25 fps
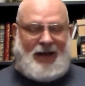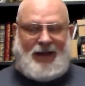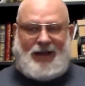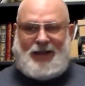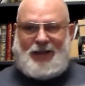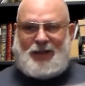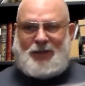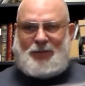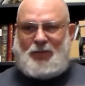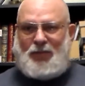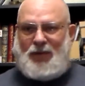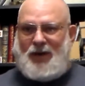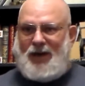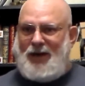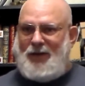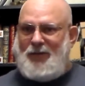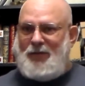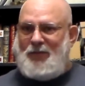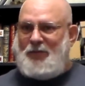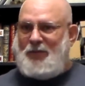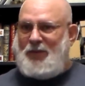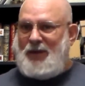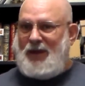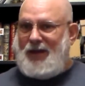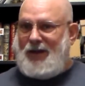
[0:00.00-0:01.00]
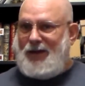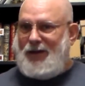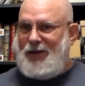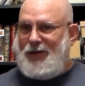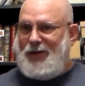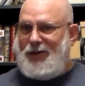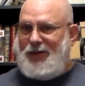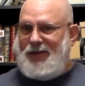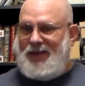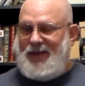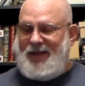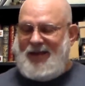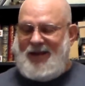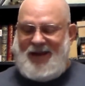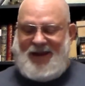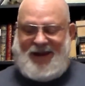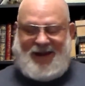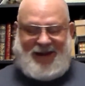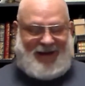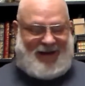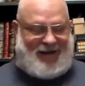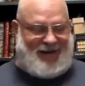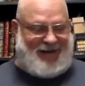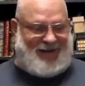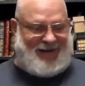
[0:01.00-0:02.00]
this probably would be a good
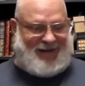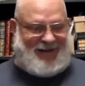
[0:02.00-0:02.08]
thing.